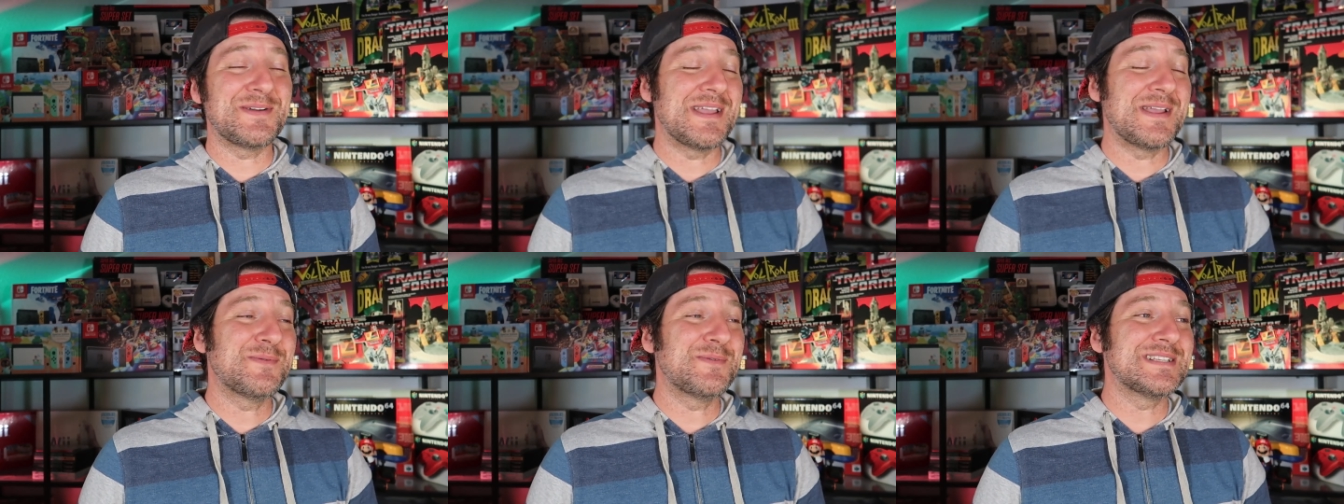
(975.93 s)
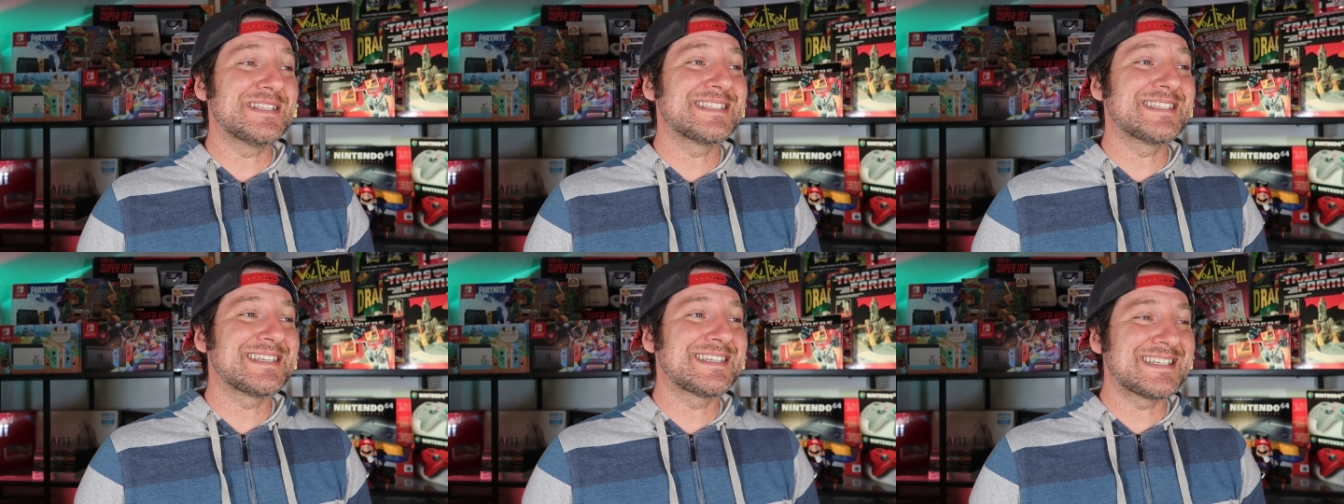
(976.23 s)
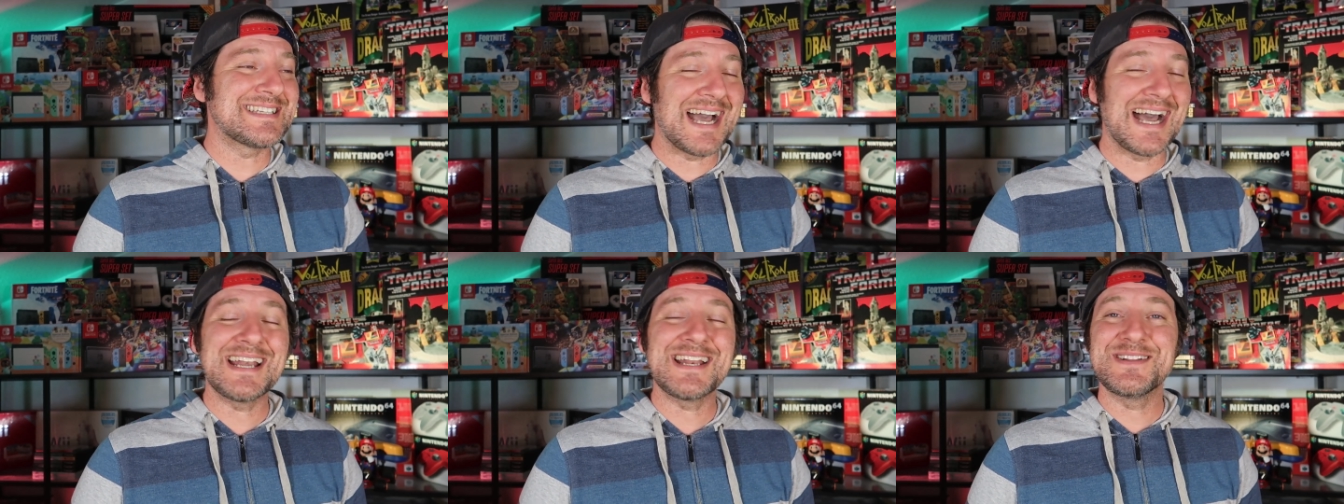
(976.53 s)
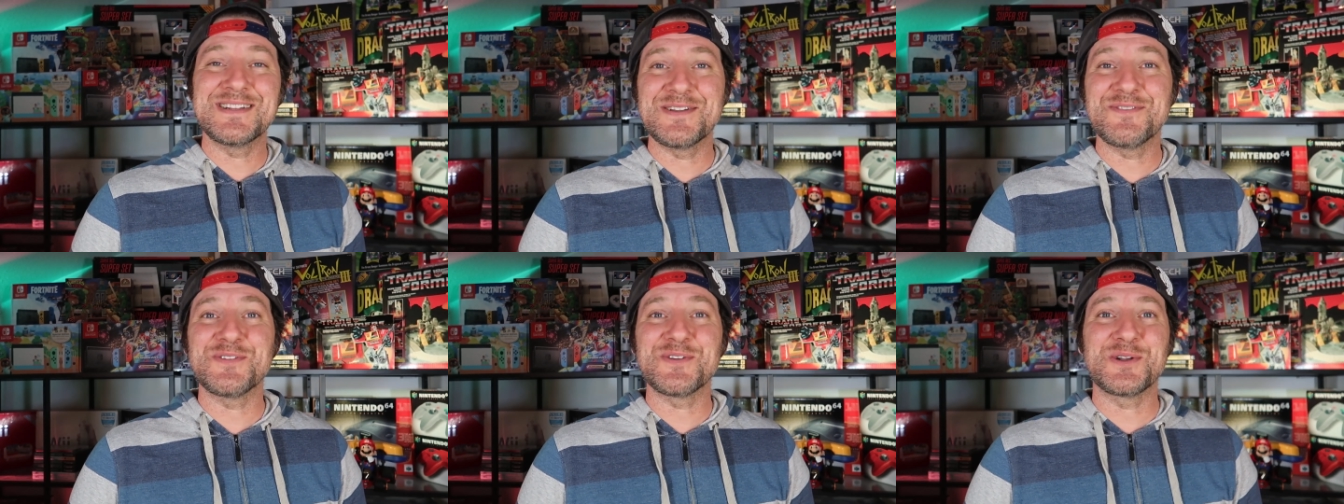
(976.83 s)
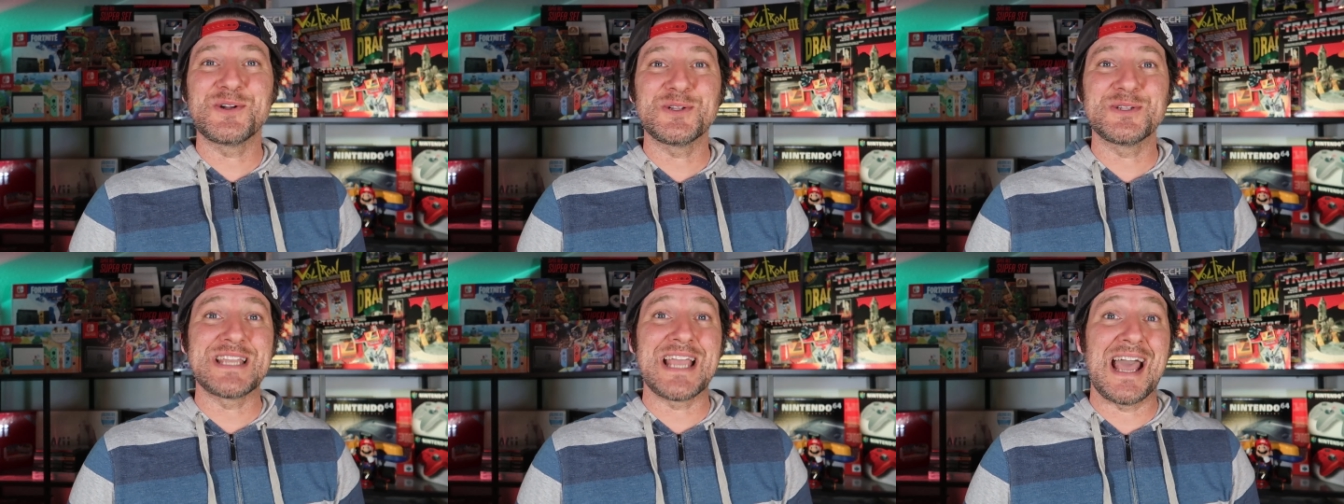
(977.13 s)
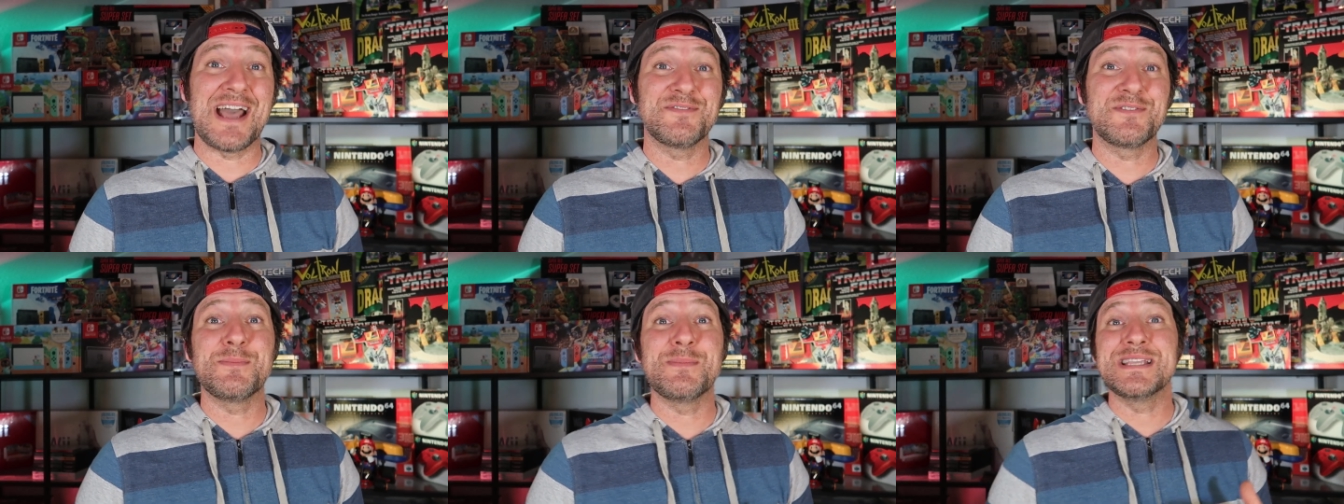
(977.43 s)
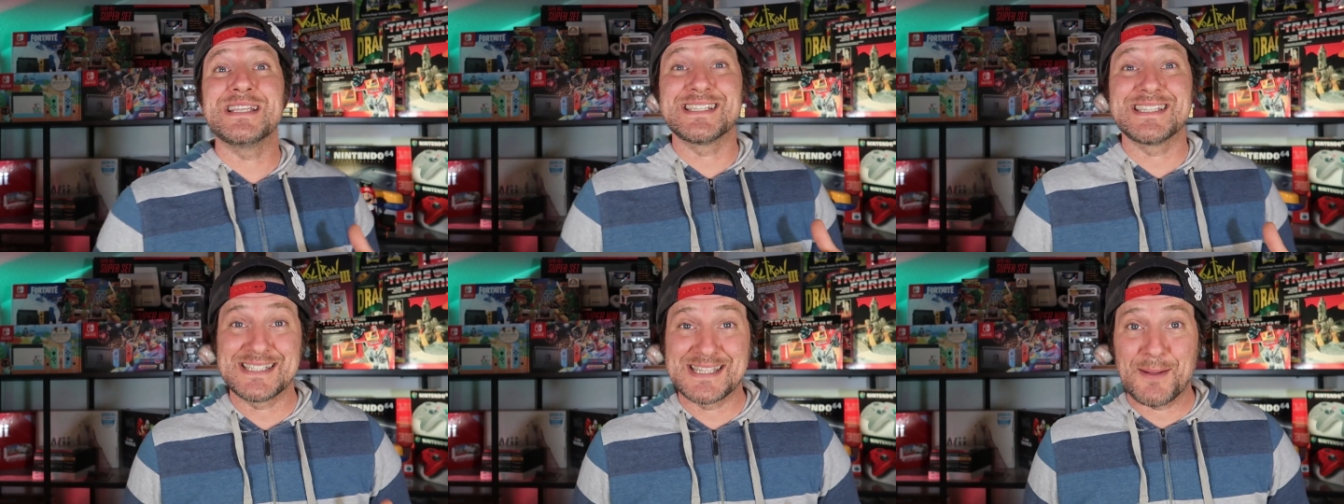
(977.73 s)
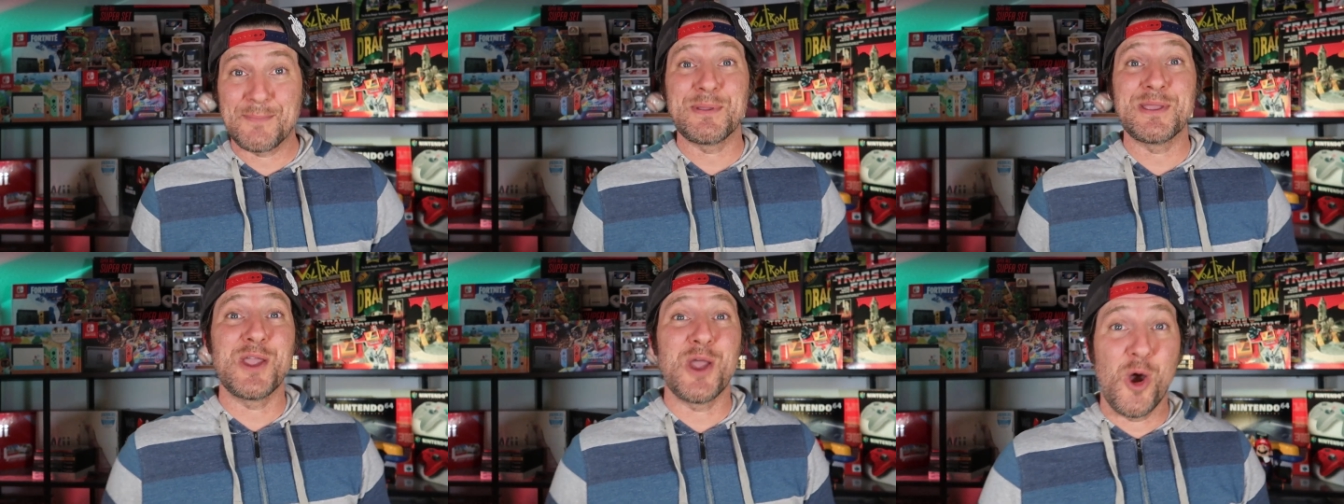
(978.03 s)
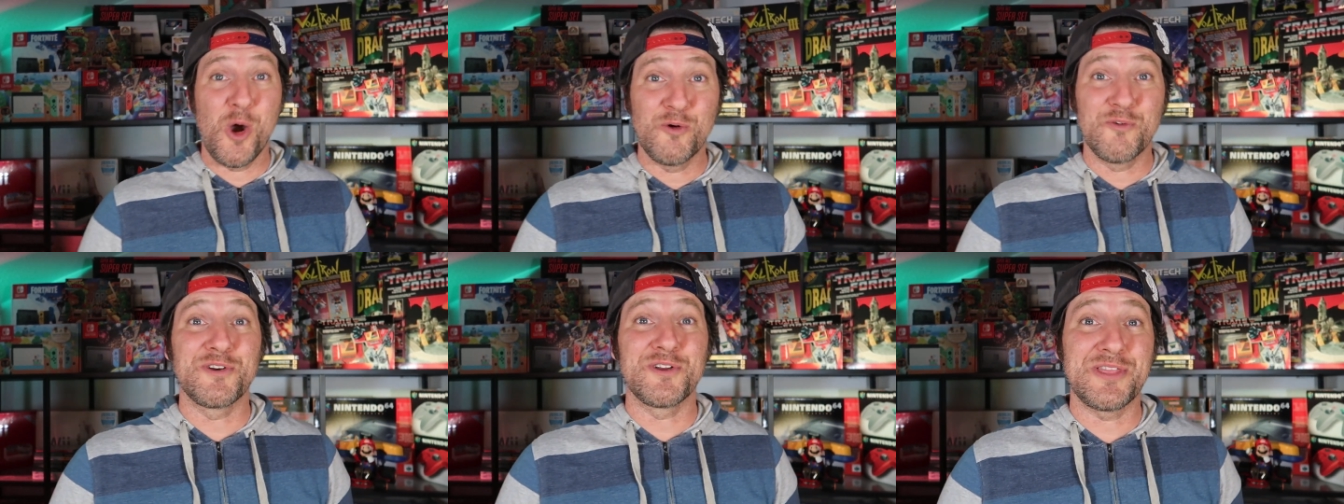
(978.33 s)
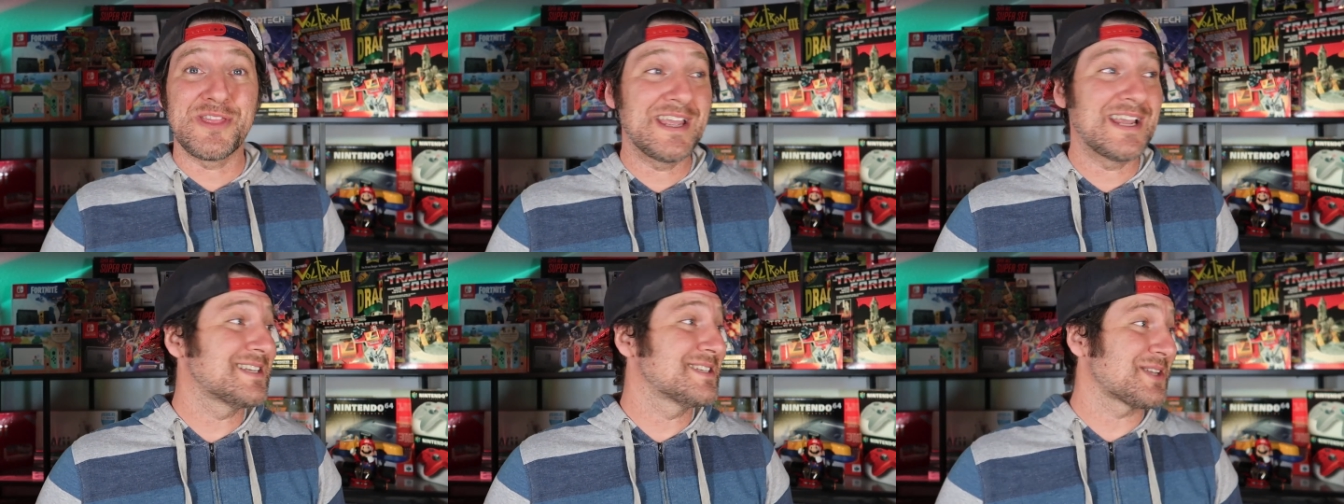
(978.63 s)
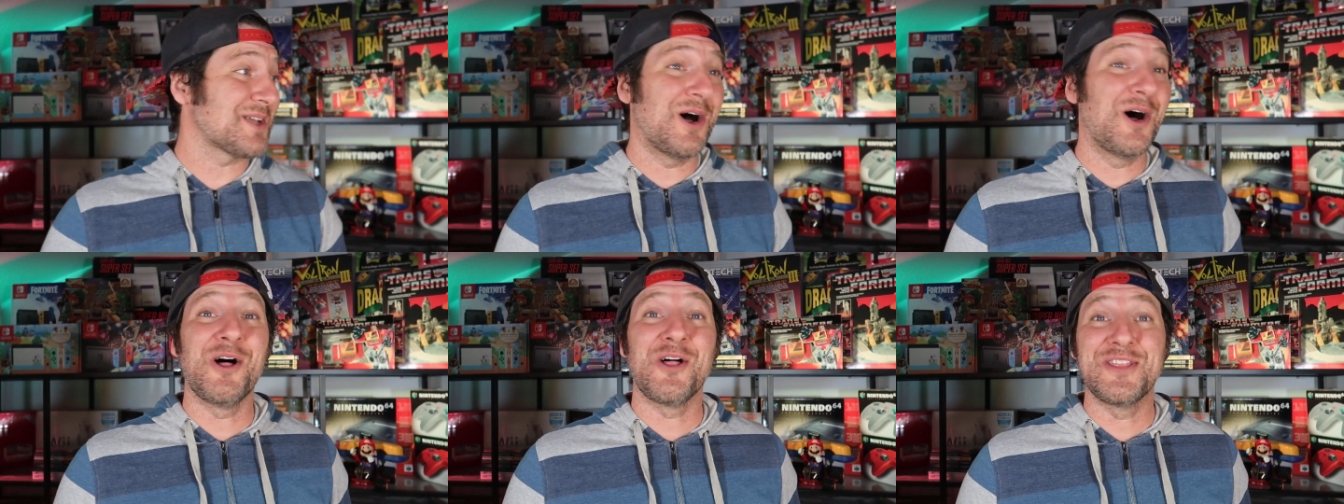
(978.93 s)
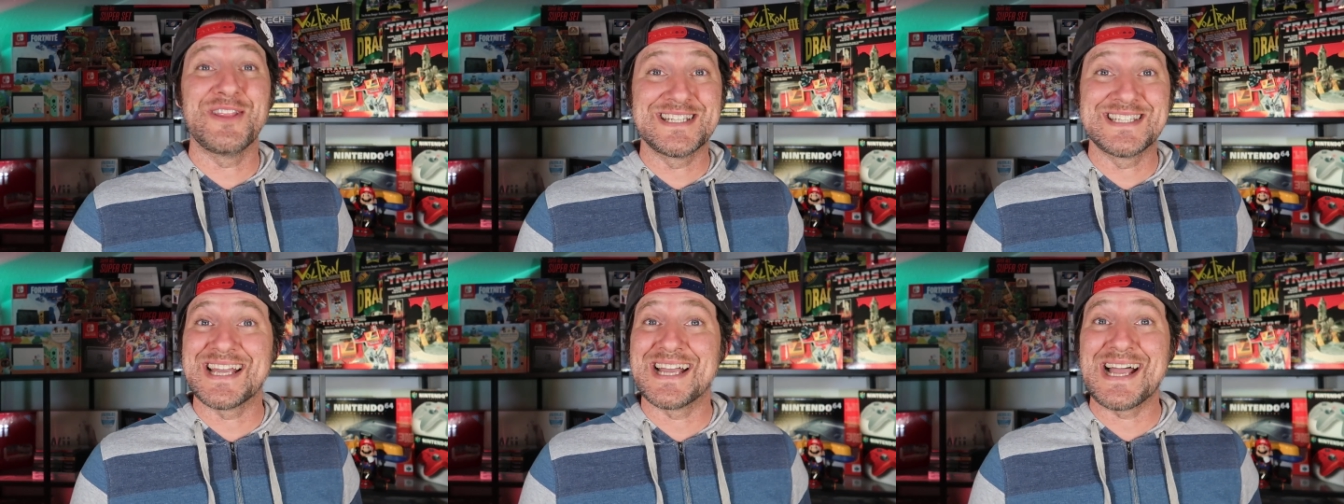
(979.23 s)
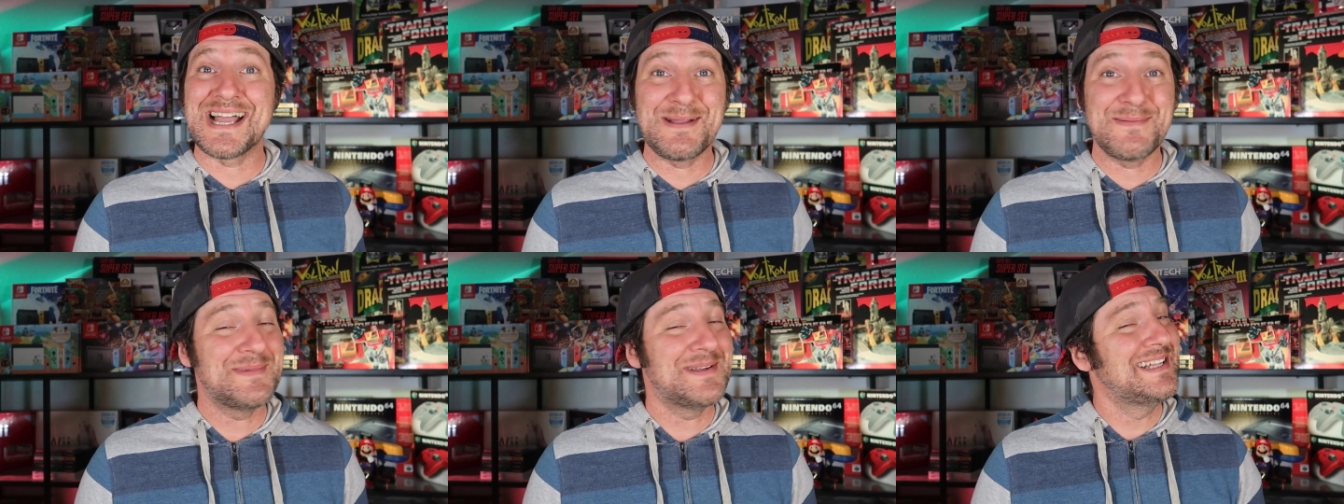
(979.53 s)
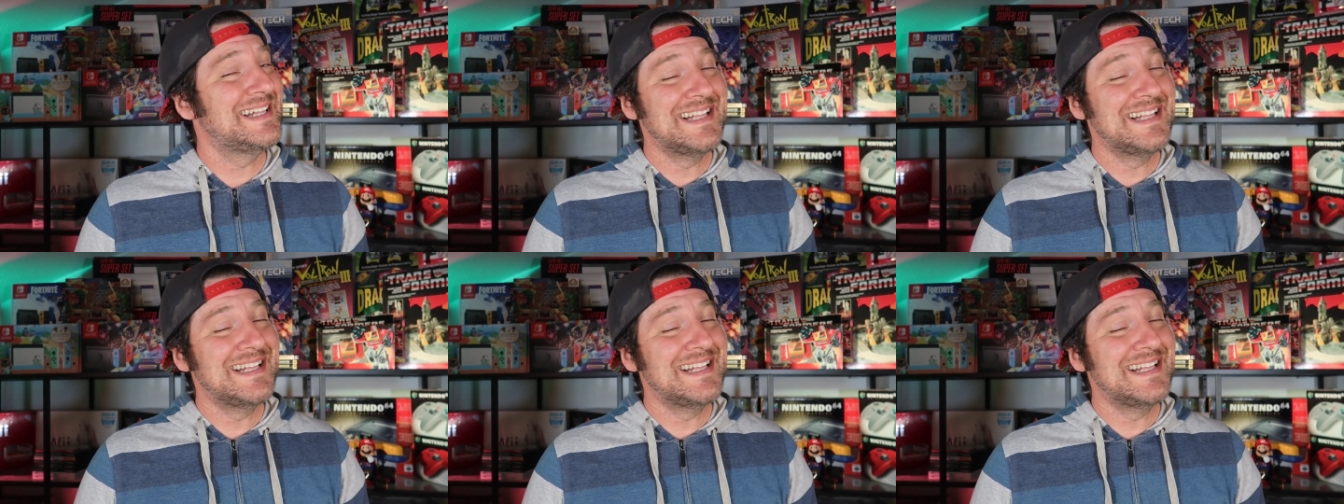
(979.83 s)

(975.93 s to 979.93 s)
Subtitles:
it was kind of difficult to have to be stepping over things all the time.